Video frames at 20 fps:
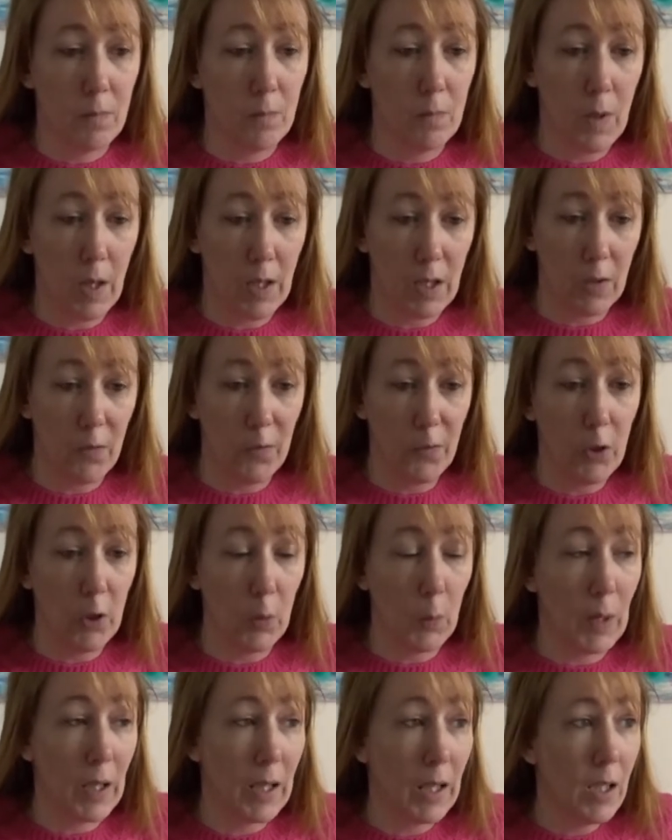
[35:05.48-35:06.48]
how you
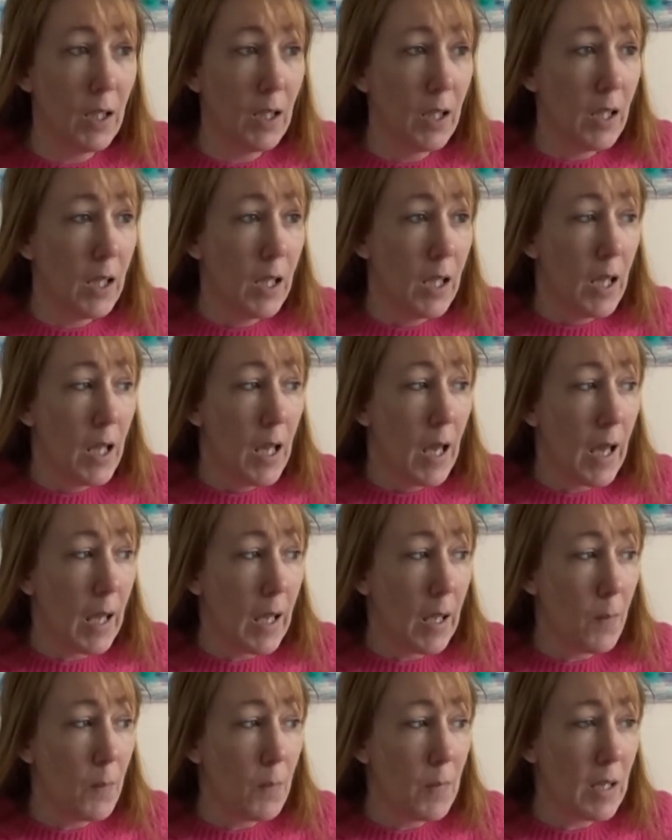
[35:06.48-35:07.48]
follow it,
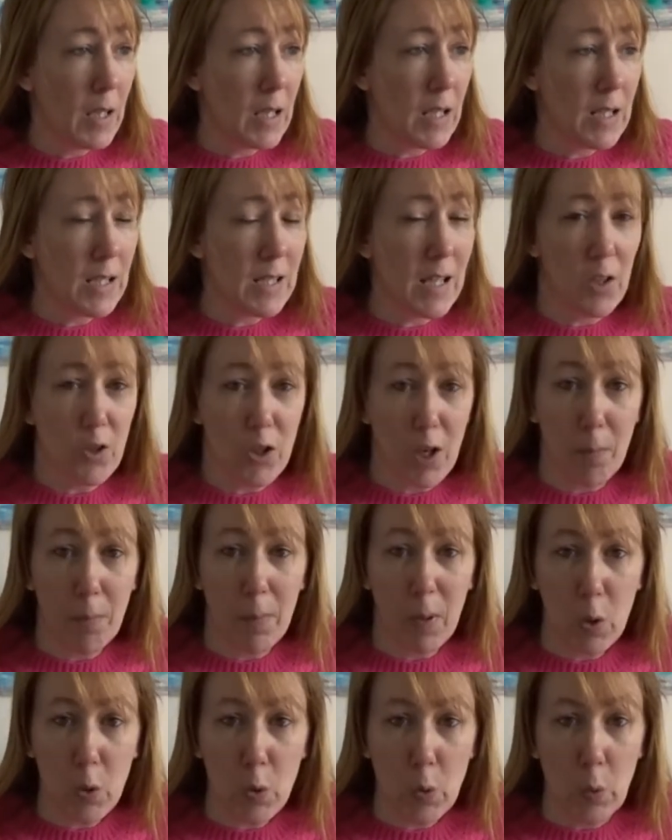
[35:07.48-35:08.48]
it said
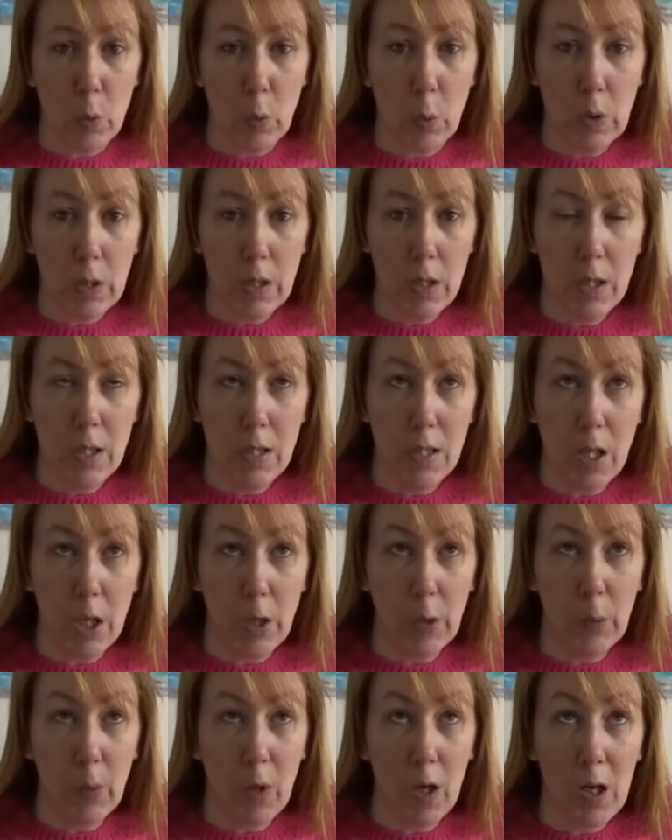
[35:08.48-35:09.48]
shampoo.
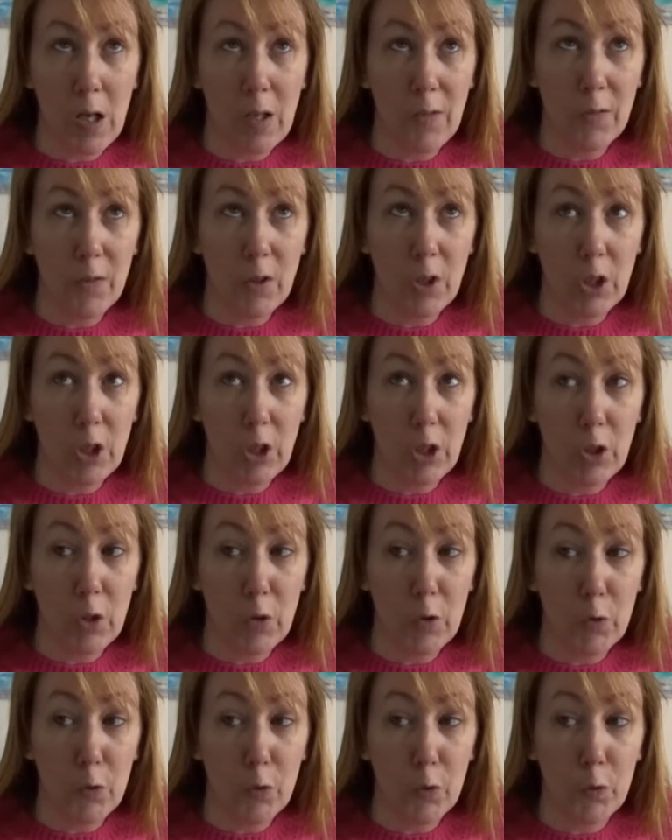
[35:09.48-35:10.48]
So after
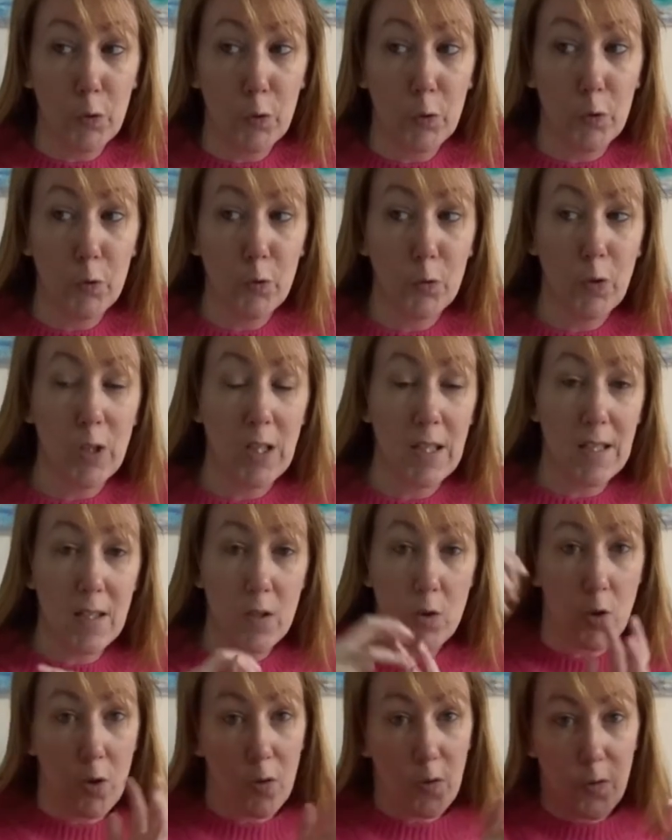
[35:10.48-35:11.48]
you've
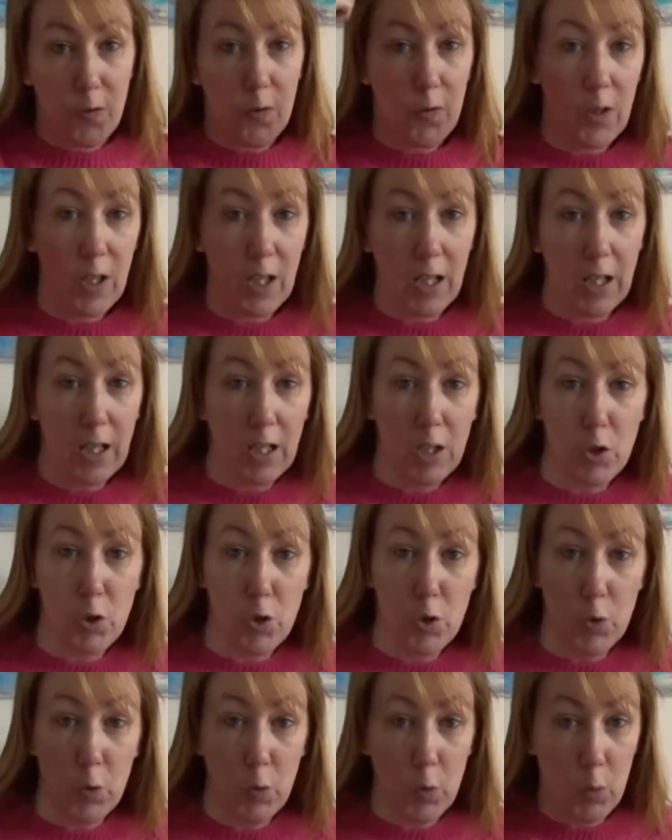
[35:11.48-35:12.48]
rinsed off the
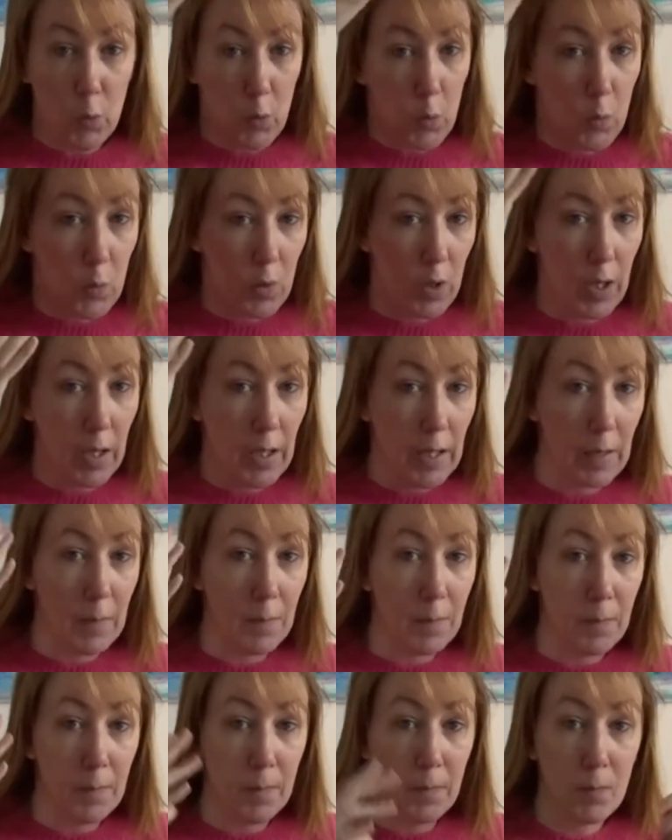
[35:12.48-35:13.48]
initial
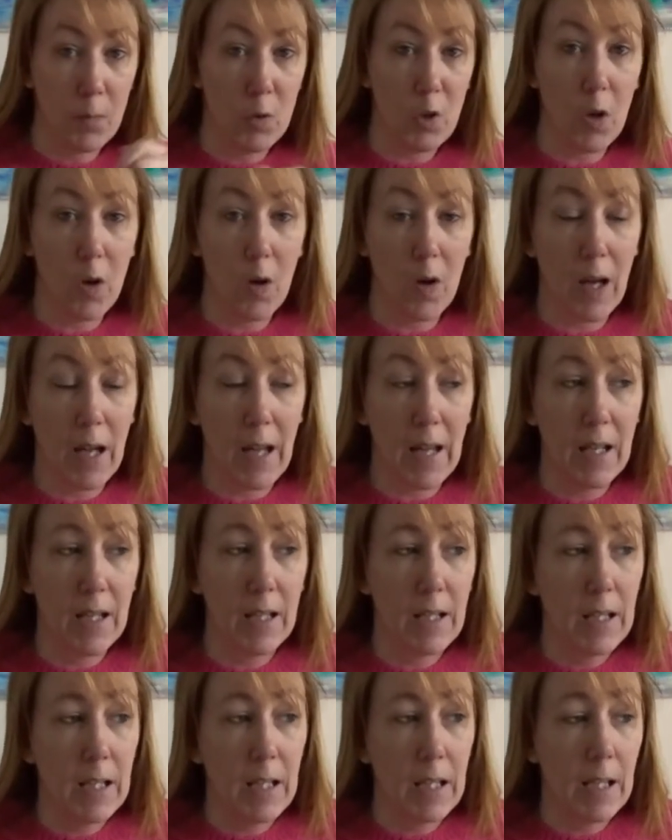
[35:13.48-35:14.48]
dye,
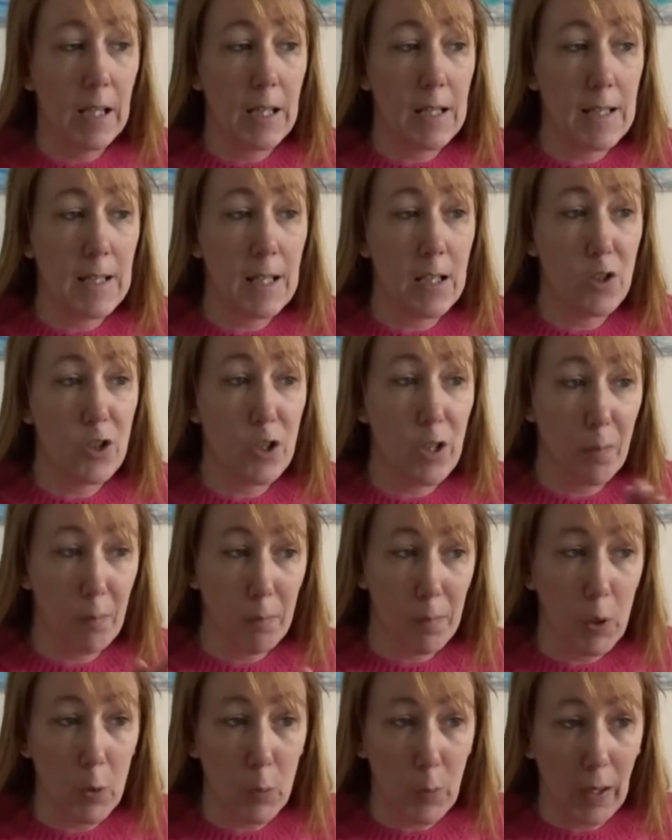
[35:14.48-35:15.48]
it says
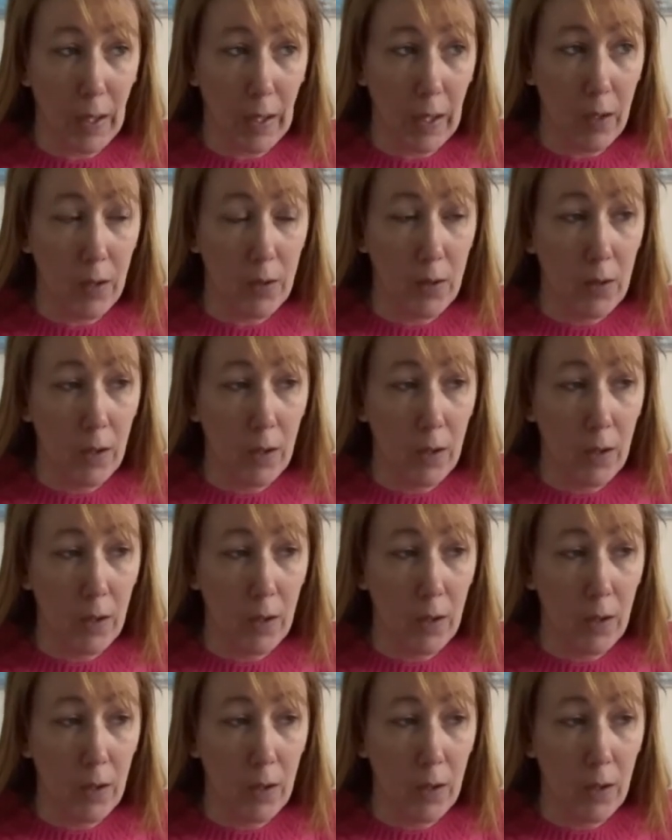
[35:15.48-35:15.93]
shampoo it,